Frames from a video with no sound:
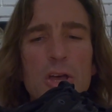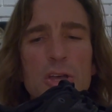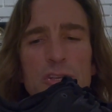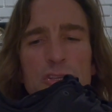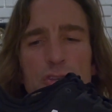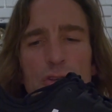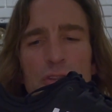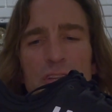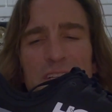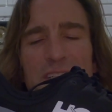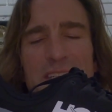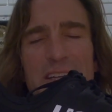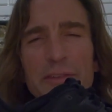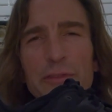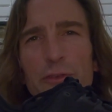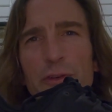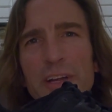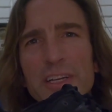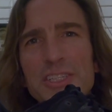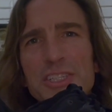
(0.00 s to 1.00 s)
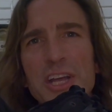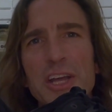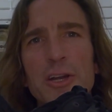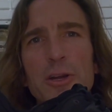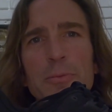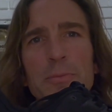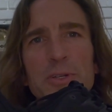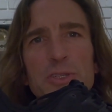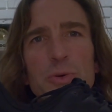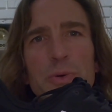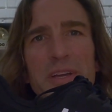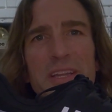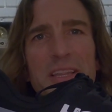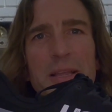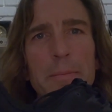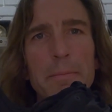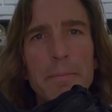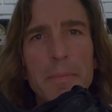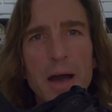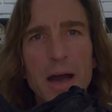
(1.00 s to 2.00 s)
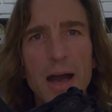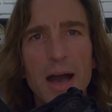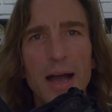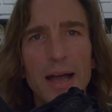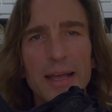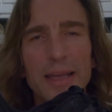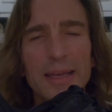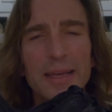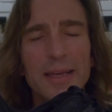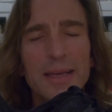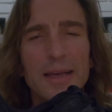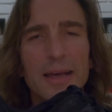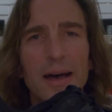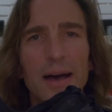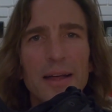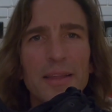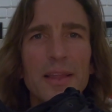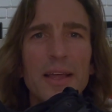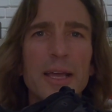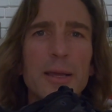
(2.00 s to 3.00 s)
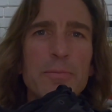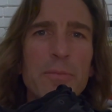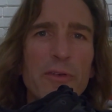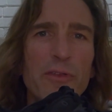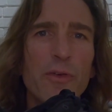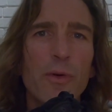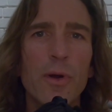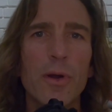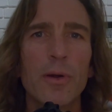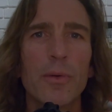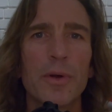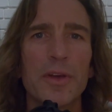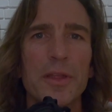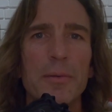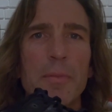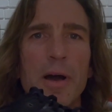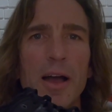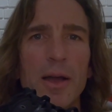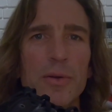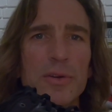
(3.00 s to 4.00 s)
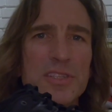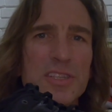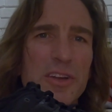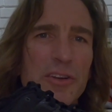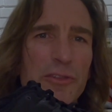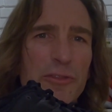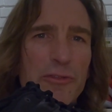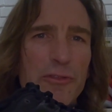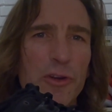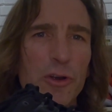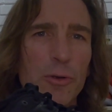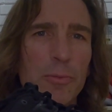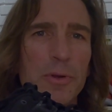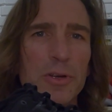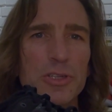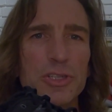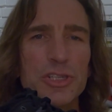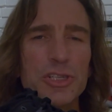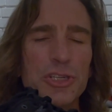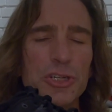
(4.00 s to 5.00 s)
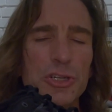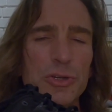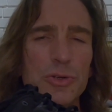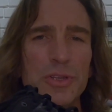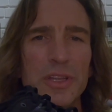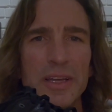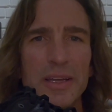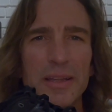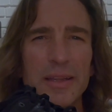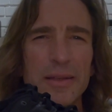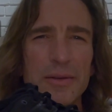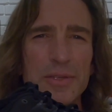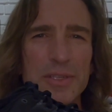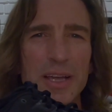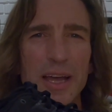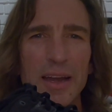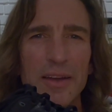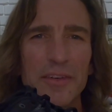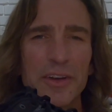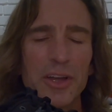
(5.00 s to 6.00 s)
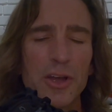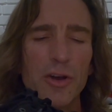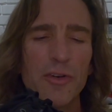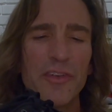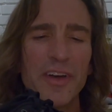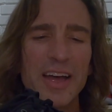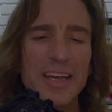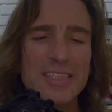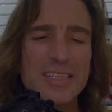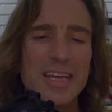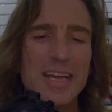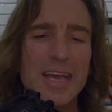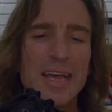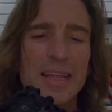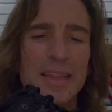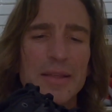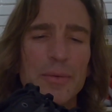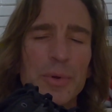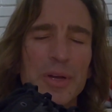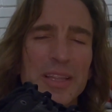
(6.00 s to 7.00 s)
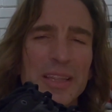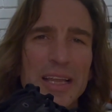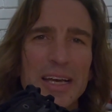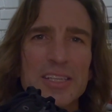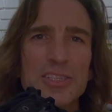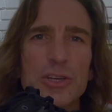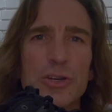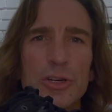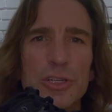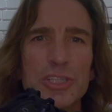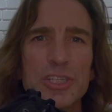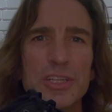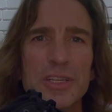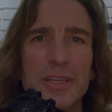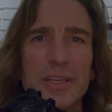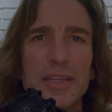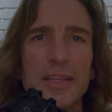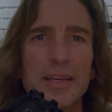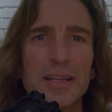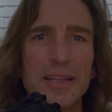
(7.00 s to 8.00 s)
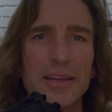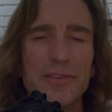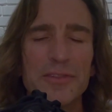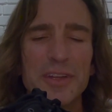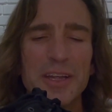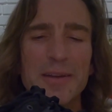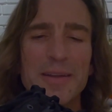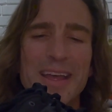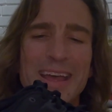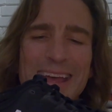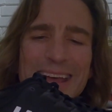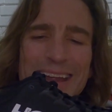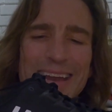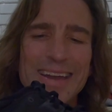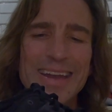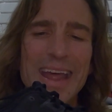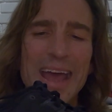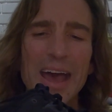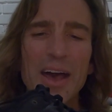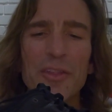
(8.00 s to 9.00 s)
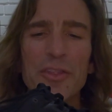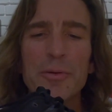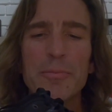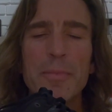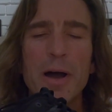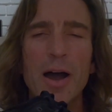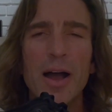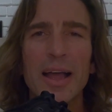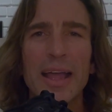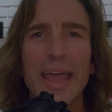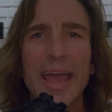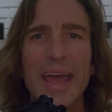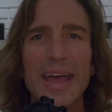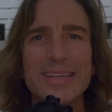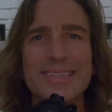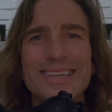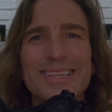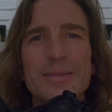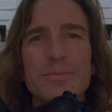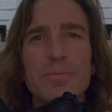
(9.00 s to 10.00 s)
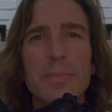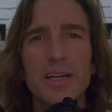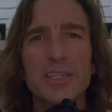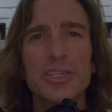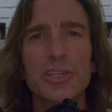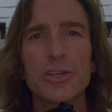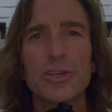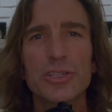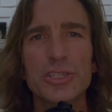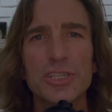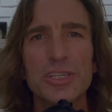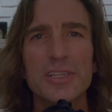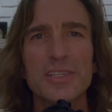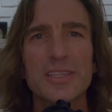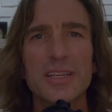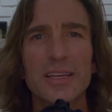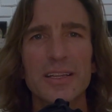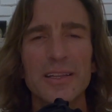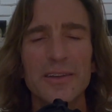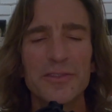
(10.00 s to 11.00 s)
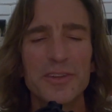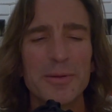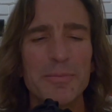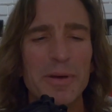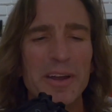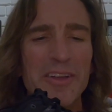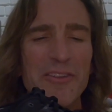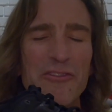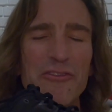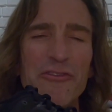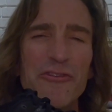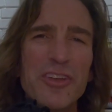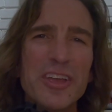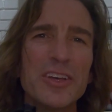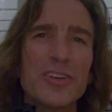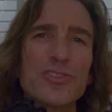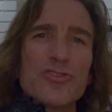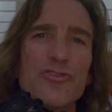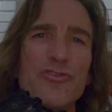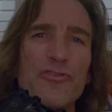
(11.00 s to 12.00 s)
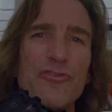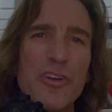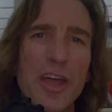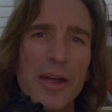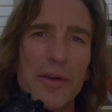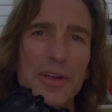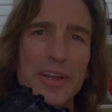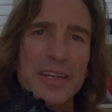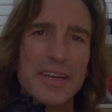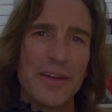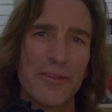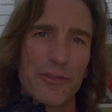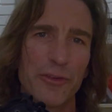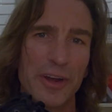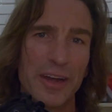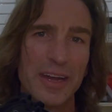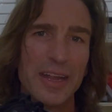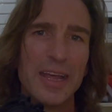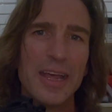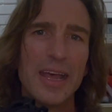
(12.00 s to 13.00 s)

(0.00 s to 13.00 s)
So the differentiator between the Mach, unlike before where the Mach was their firmer shoe that was kind of a go fast with less cushion than the Clifton, now the Mach has as much cushion as the Clifton, but it feels very different.